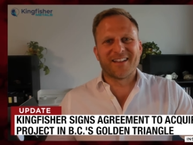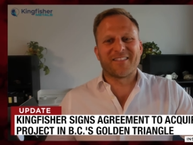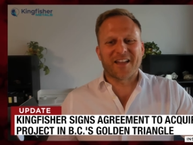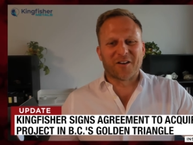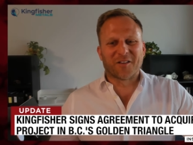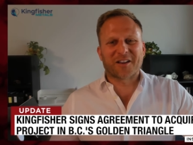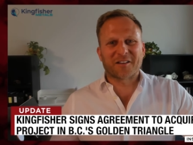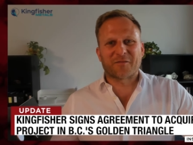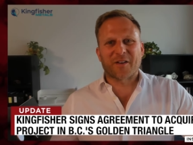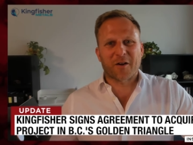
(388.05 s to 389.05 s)
the outlook
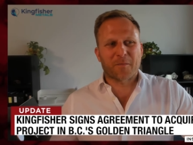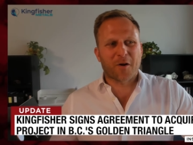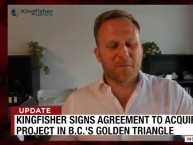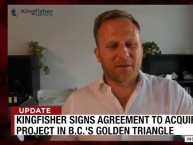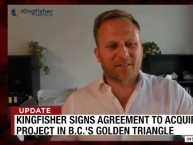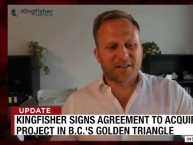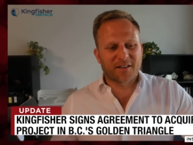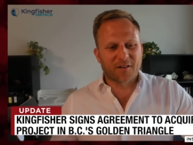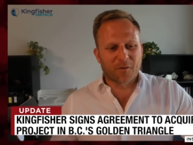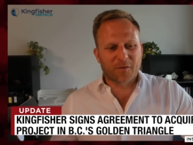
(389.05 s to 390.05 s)
is very
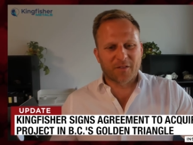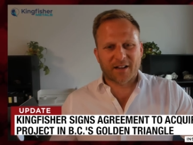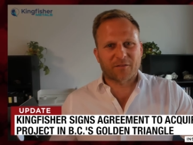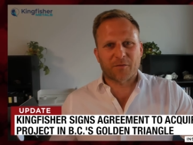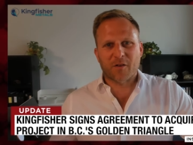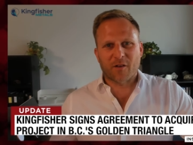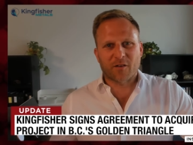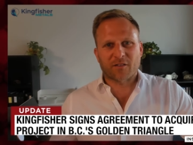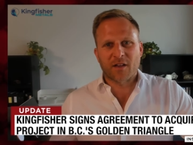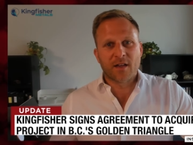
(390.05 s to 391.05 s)
promising over the next few
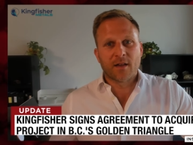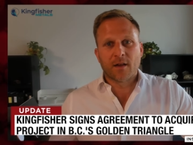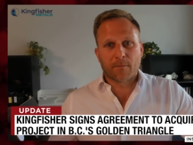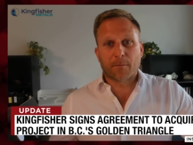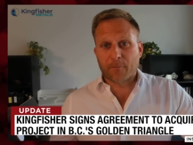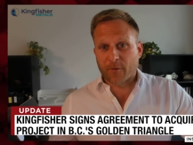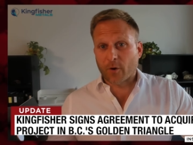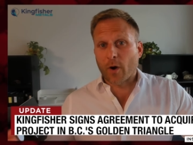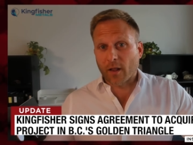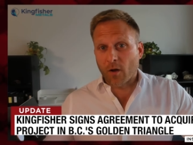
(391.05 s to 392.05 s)
years
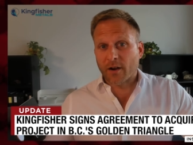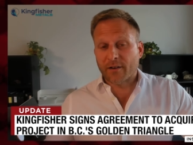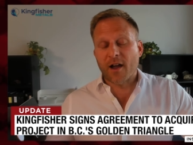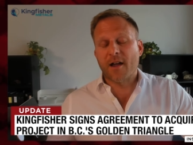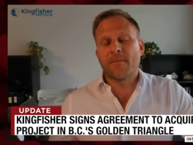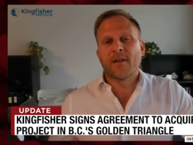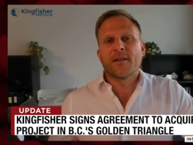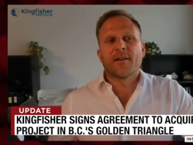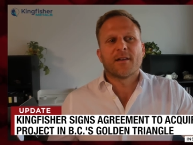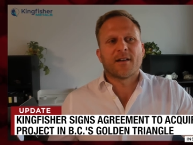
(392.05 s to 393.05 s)
for quite a long time.
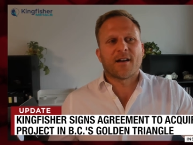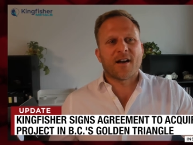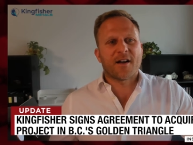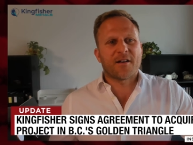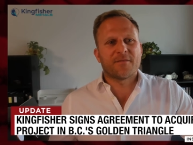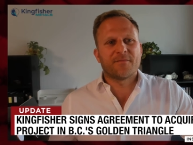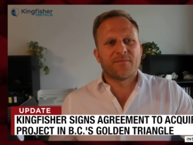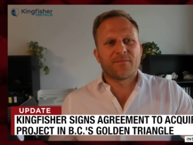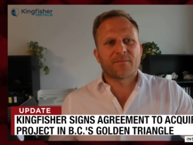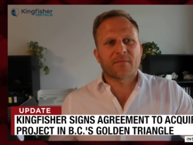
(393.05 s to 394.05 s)
Uh,
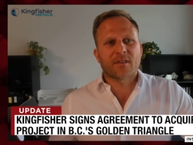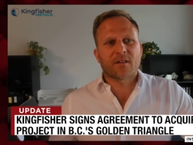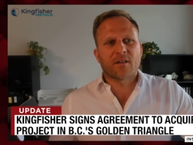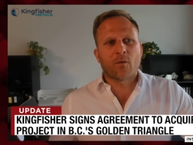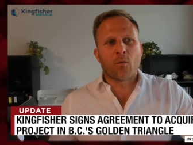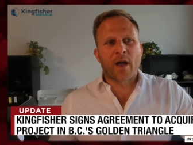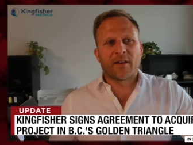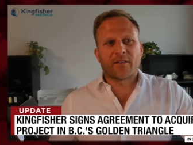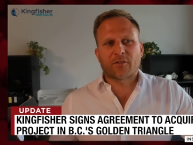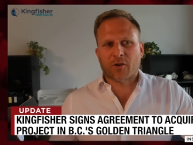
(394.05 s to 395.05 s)

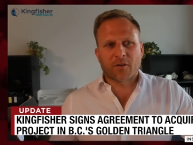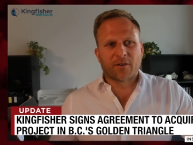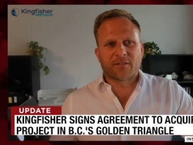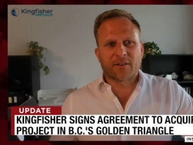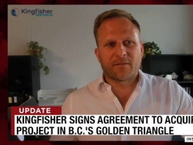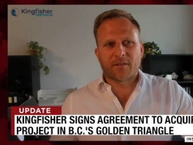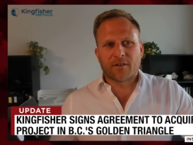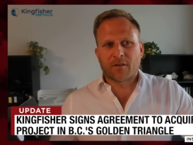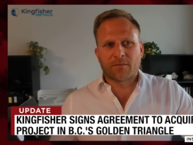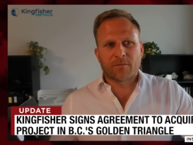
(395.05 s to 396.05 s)
when it turns and
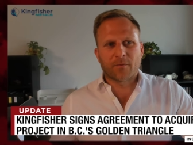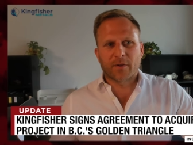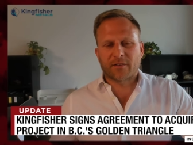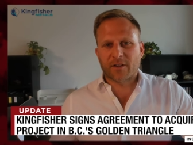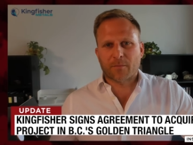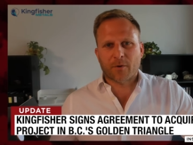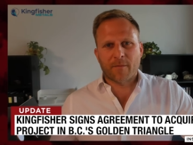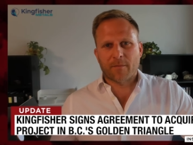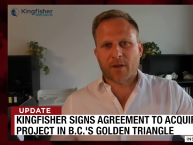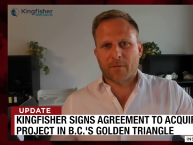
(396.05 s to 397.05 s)
you know we see a
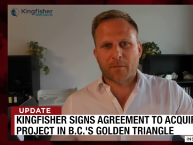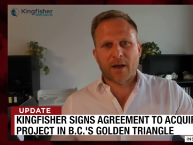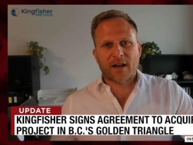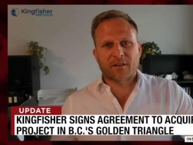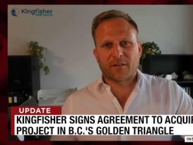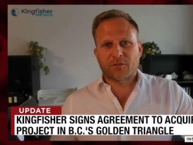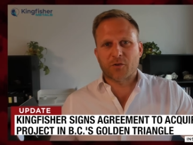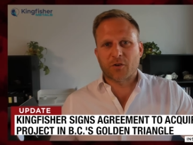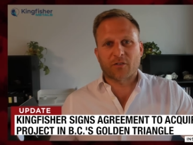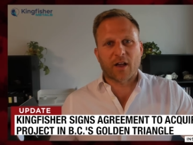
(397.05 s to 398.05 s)
premium coming back to these
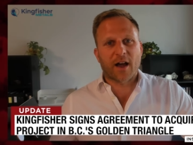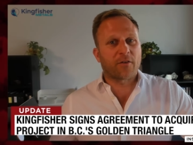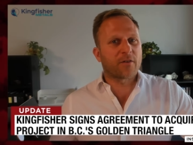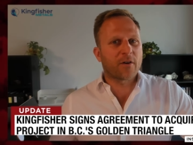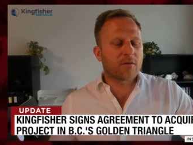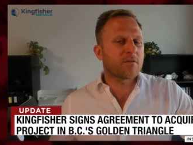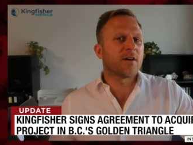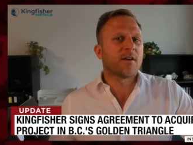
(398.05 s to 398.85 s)
juniors, I don't know.